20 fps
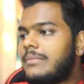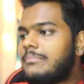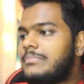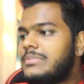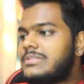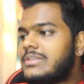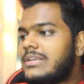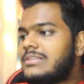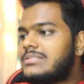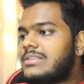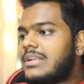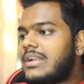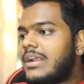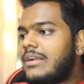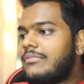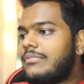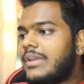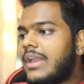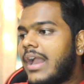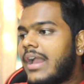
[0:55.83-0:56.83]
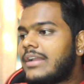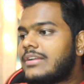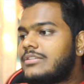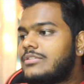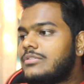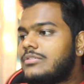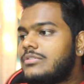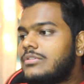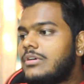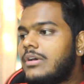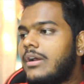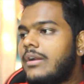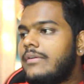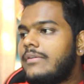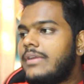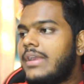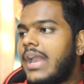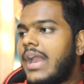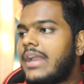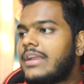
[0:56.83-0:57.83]
and besides that I react
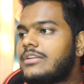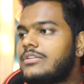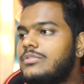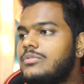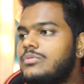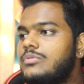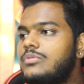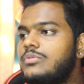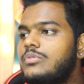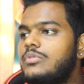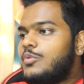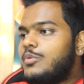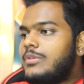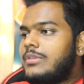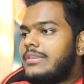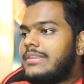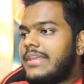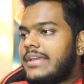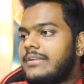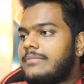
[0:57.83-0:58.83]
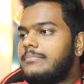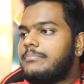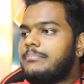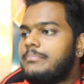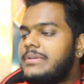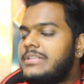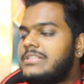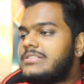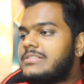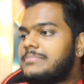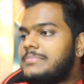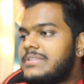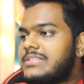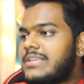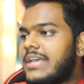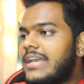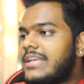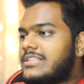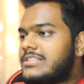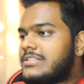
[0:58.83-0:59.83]
to Bins
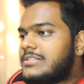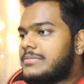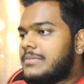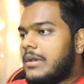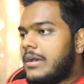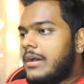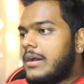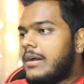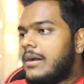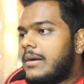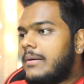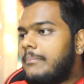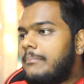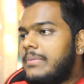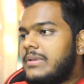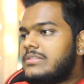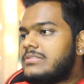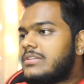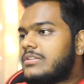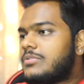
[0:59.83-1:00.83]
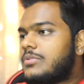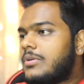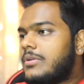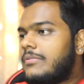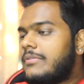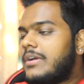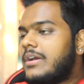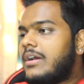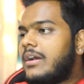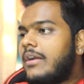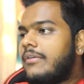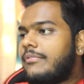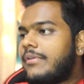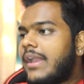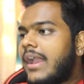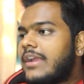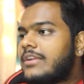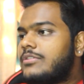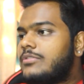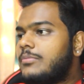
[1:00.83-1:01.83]
and
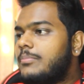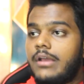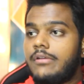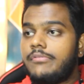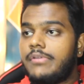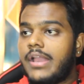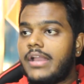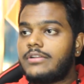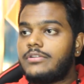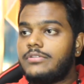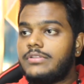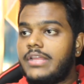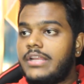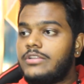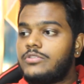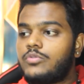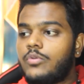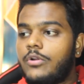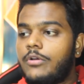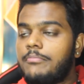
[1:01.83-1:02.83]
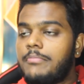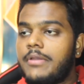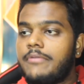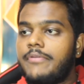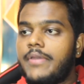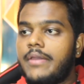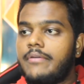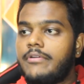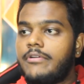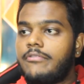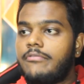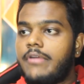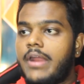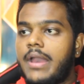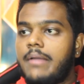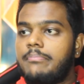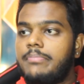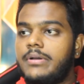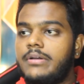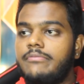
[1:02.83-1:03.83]
Toliver is one of my favorite
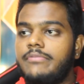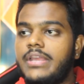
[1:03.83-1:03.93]
rapper,